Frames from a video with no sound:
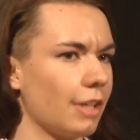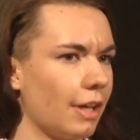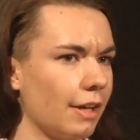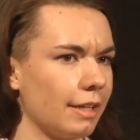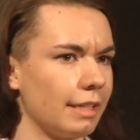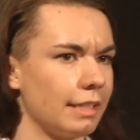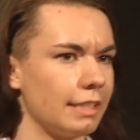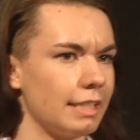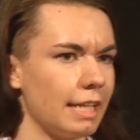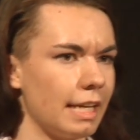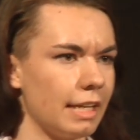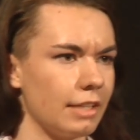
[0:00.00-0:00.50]

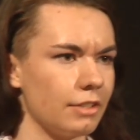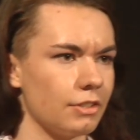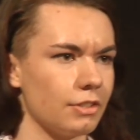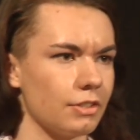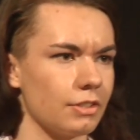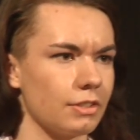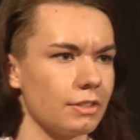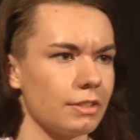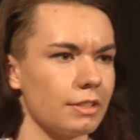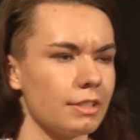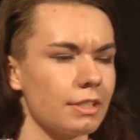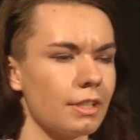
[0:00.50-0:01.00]

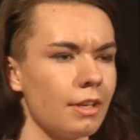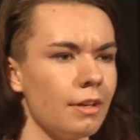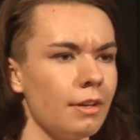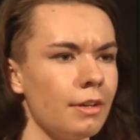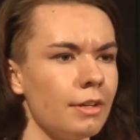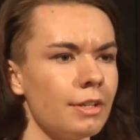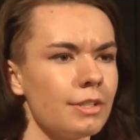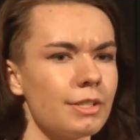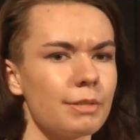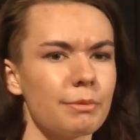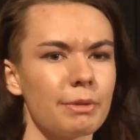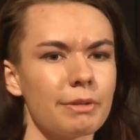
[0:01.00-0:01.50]
connotations.
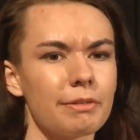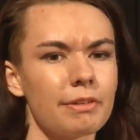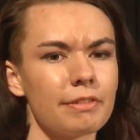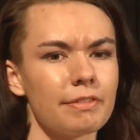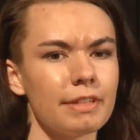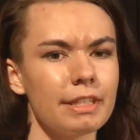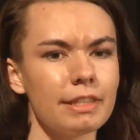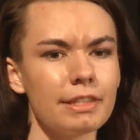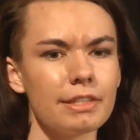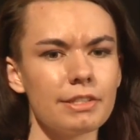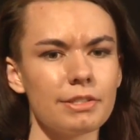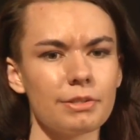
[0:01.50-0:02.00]
So when we
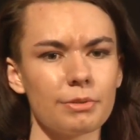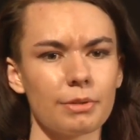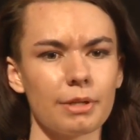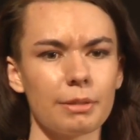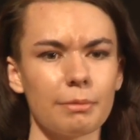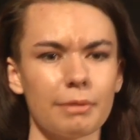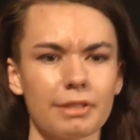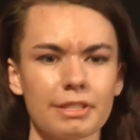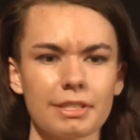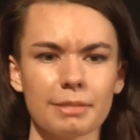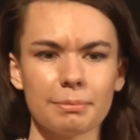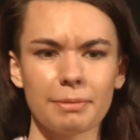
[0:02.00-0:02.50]
read the story,
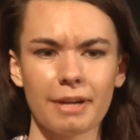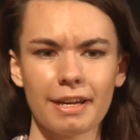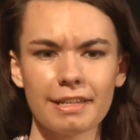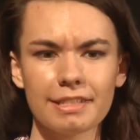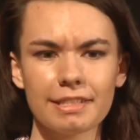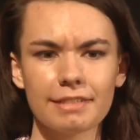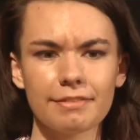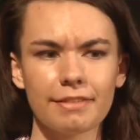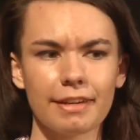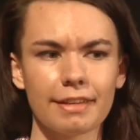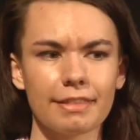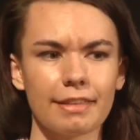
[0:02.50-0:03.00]
we're
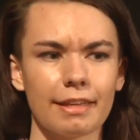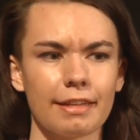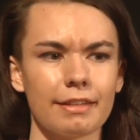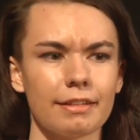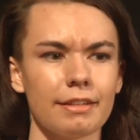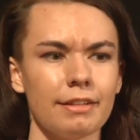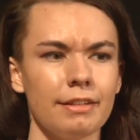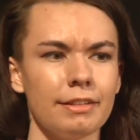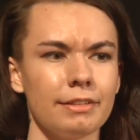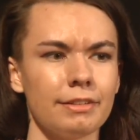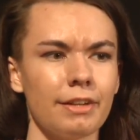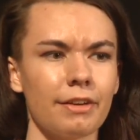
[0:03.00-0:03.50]
surprised to find that
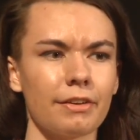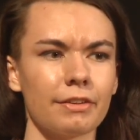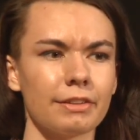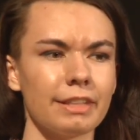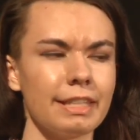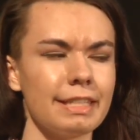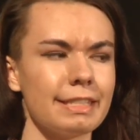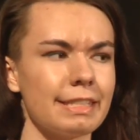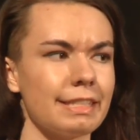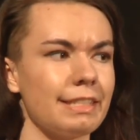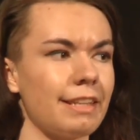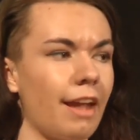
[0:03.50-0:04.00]
not
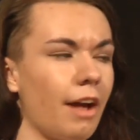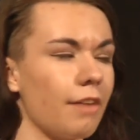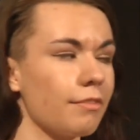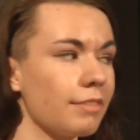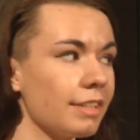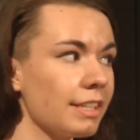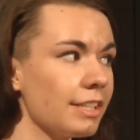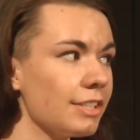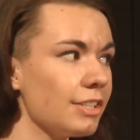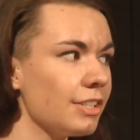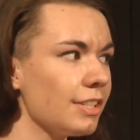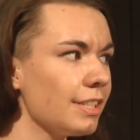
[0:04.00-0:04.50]
only is it not
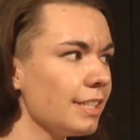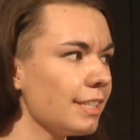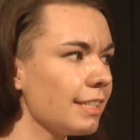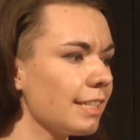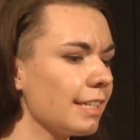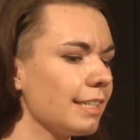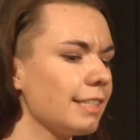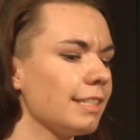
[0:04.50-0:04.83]
religious,